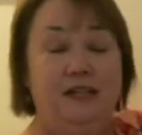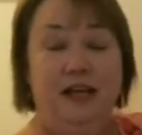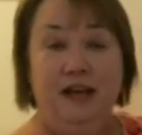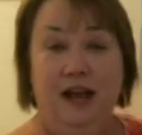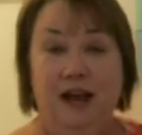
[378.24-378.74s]

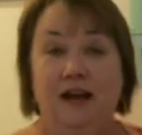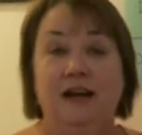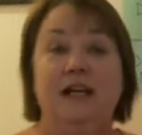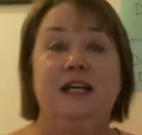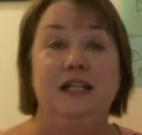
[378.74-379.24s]
that are
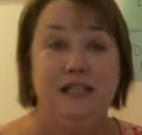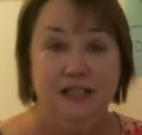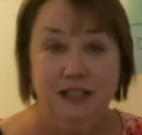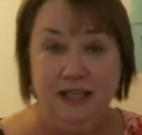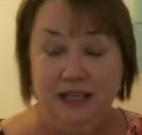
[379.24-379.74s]

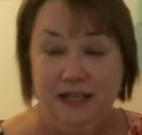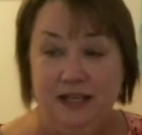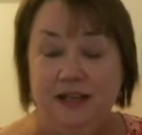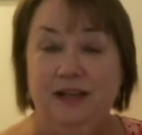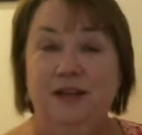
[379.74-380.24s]

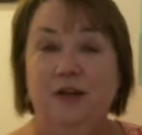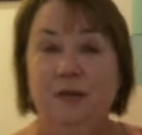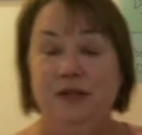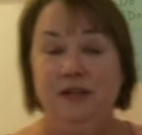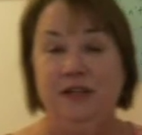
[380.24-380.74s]
deleted
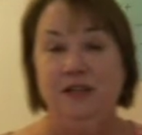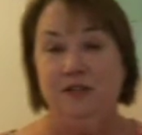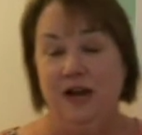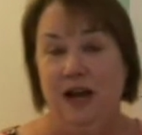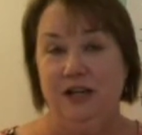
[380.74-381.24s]
when the
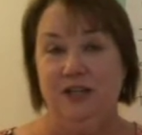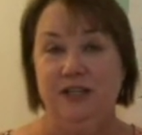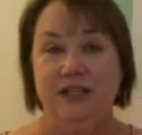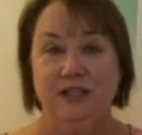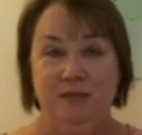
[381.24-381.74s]
contraction
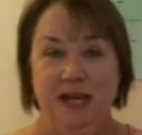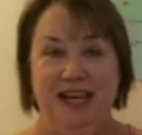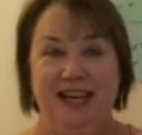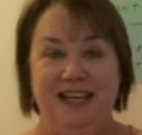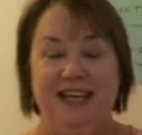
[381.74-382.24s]
is
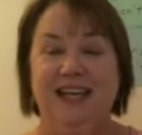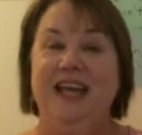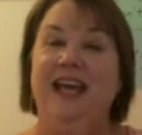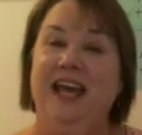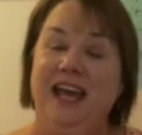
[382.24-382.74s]
made,
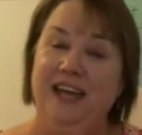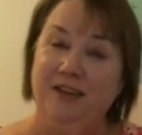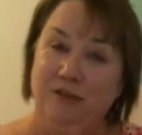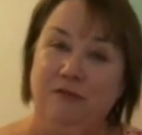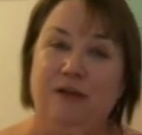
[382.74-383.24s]

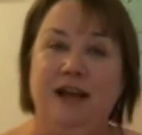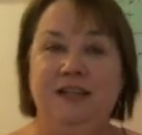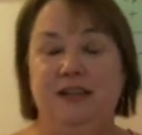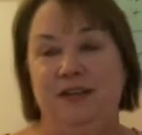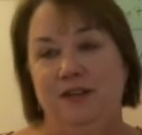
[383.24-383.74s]
and write
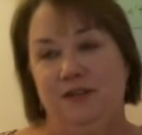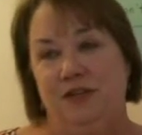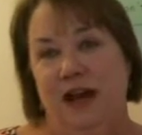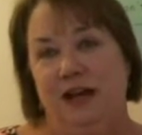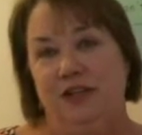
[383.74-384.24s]
the
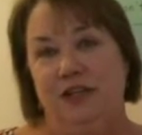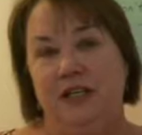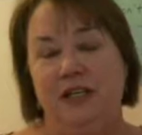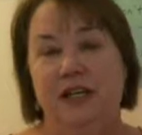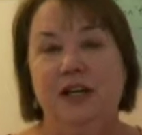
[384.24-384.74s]

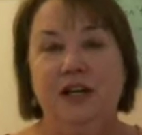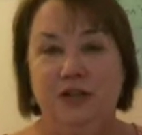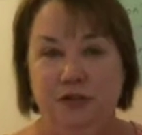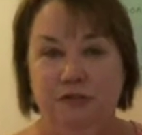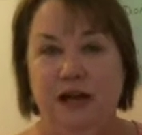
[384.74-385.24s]
contraction
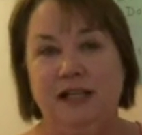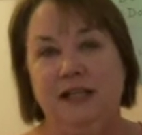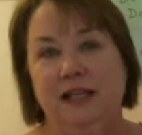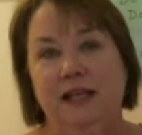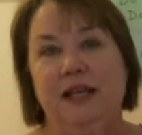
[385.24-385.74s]

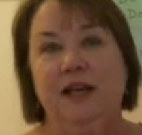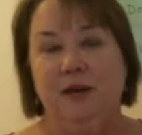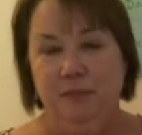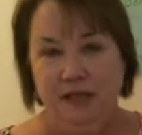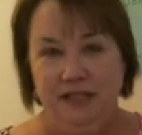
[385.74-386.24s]
directly
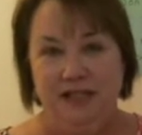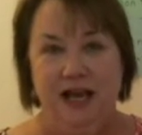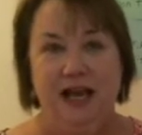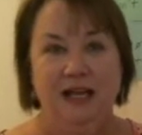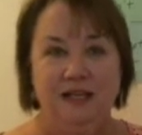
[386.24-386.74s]

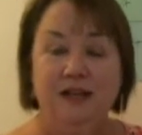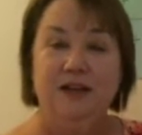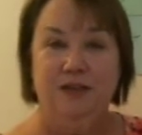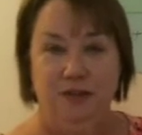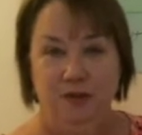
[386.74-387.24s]
beside
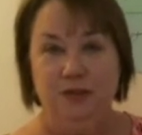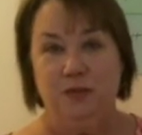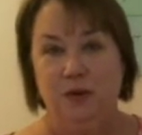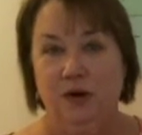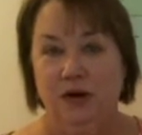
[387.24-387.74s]
those
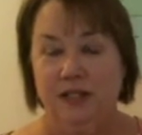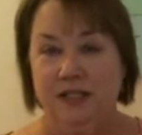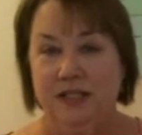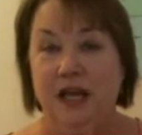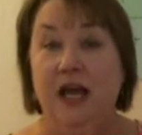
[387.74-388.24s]

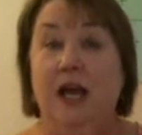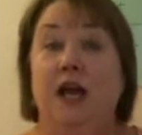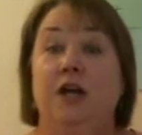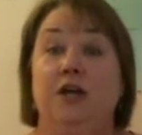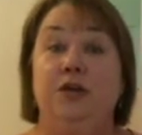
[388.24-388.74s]
words.
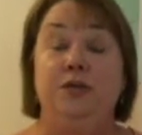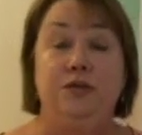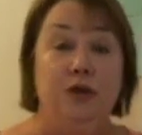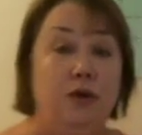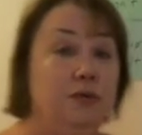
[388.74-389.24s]
You
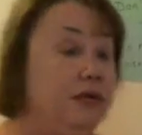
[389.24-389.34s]
don't